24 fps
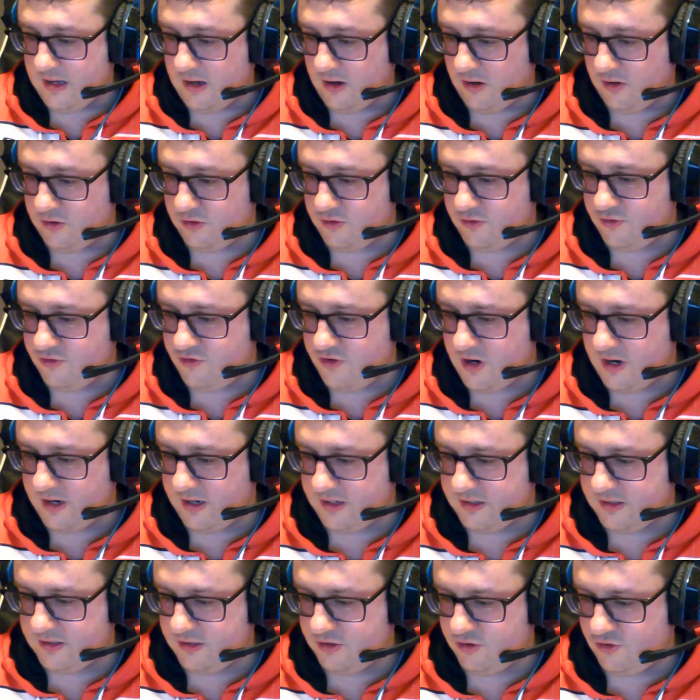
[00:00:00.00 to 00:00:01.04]
on track
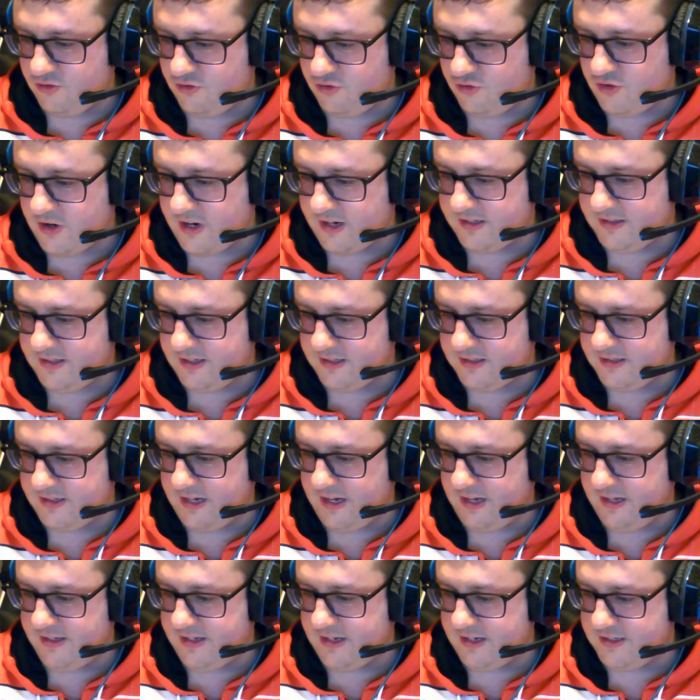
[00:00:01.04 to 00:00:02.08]

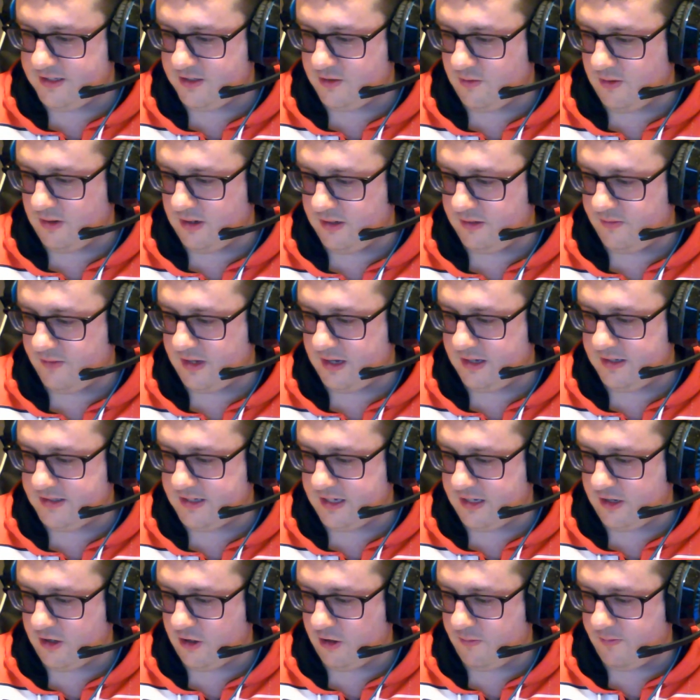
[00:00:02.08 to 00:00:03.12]
16, disc 1, When I
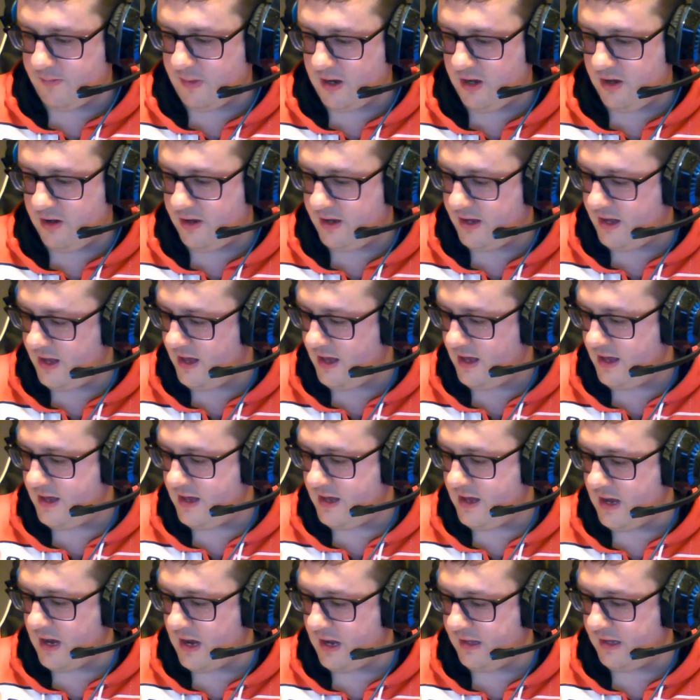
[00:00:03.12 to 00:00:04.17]
Said Goodbye,
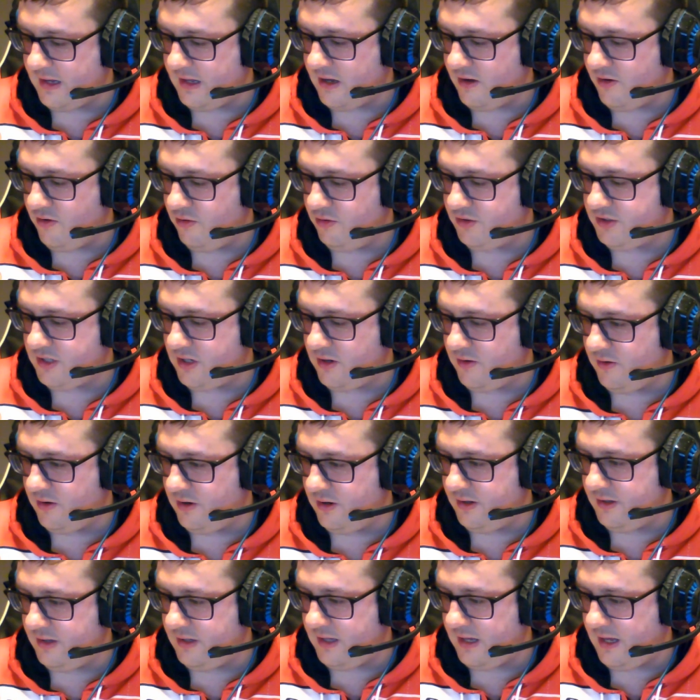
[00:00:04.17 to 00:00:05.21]
and then they're also
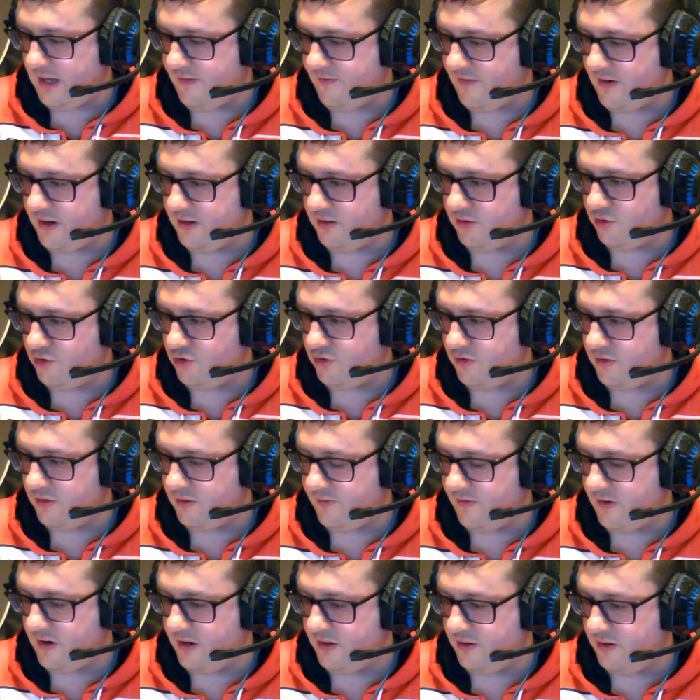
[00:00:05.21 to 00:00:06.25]
on the final
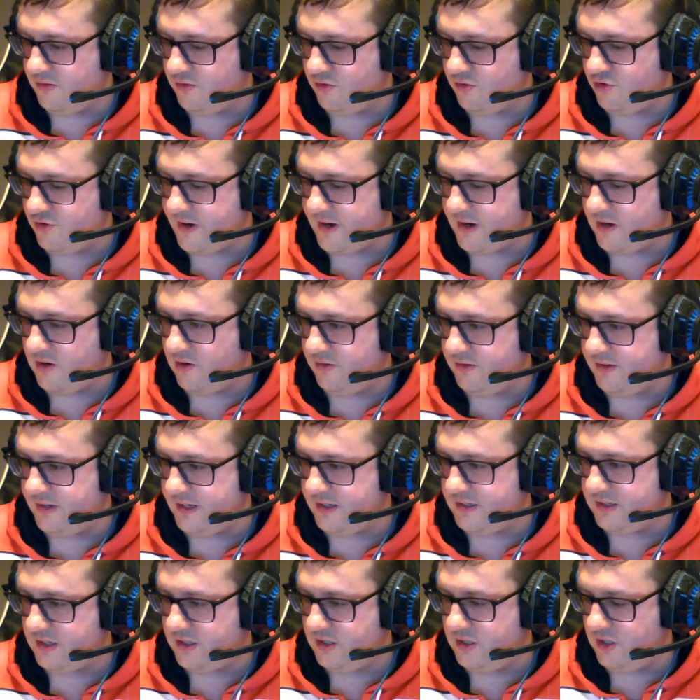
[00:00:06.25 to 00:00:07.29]
track on
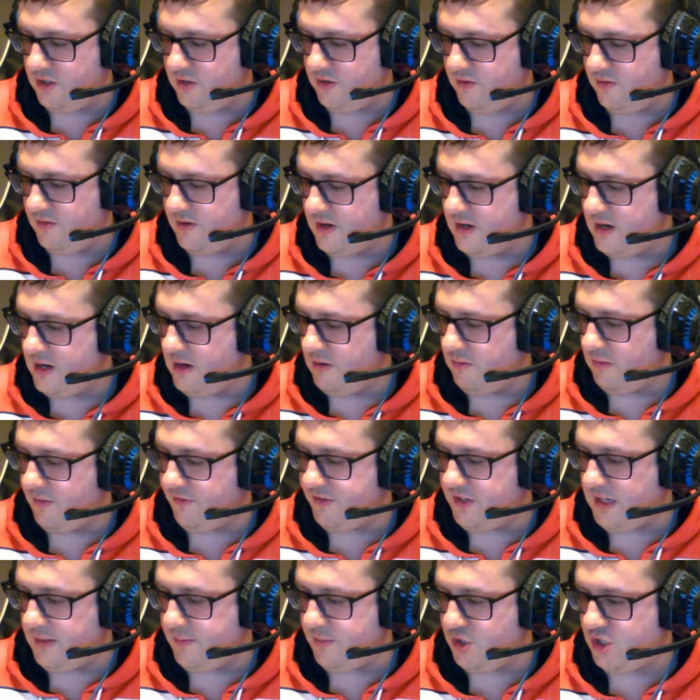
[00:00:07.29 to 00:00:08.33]
disc 2 with
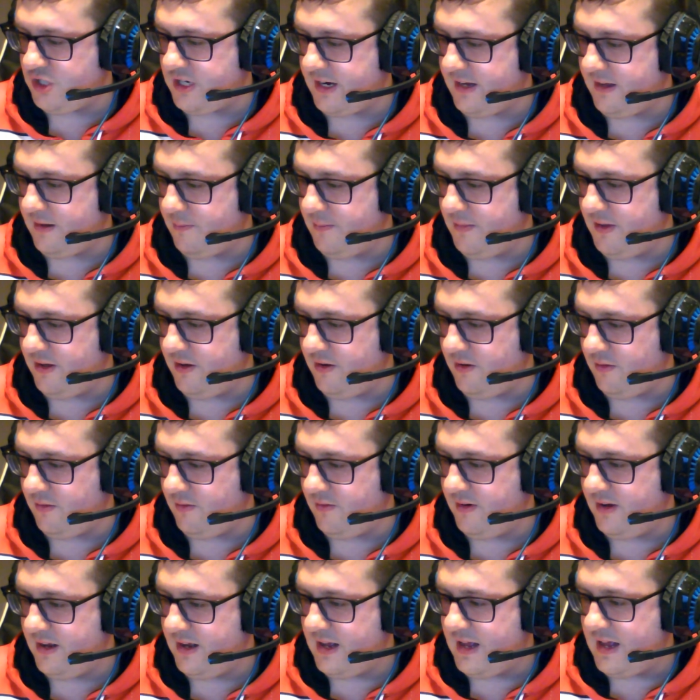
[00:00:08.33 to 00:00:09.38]
Deeper Shade of
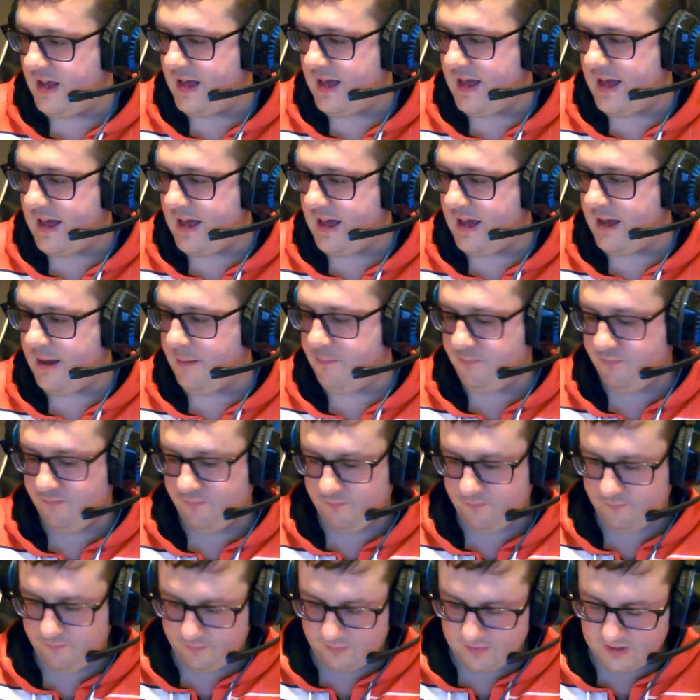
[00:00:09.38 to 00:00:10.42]
Blue.
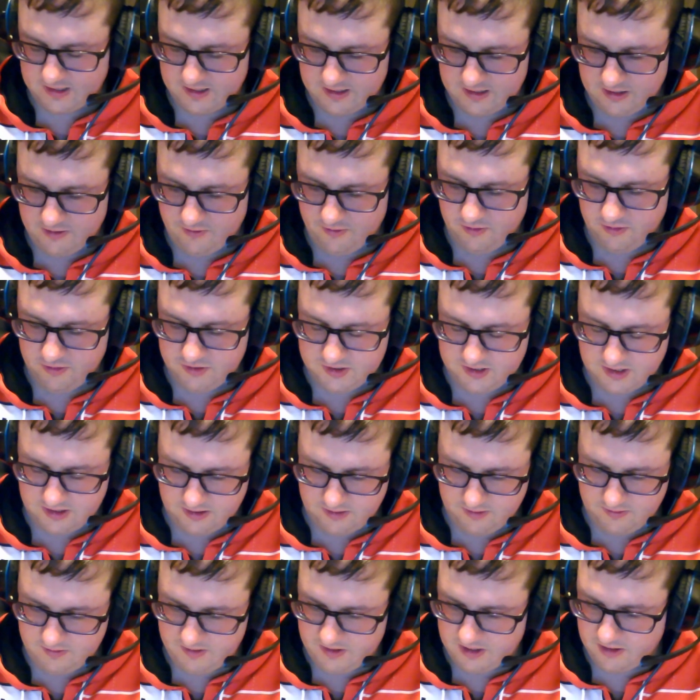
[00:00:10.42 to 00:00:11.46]
They're
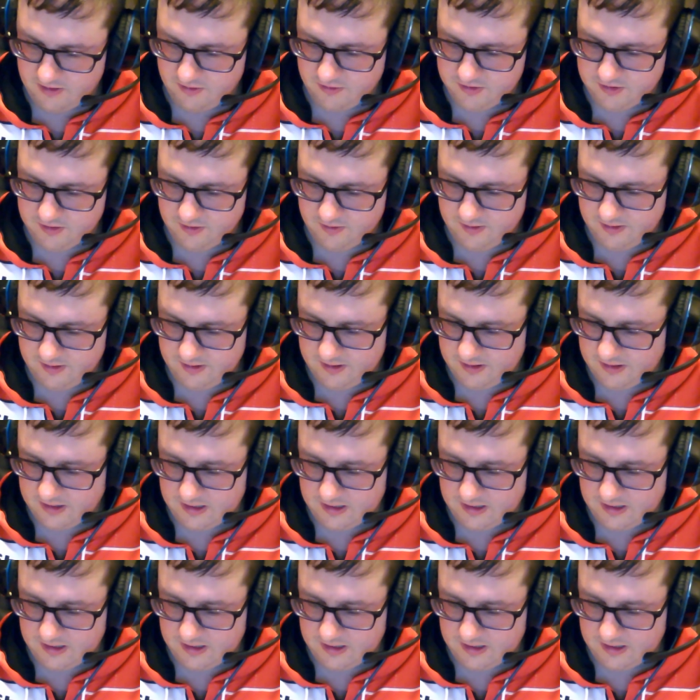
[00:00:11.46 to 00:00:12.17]
also on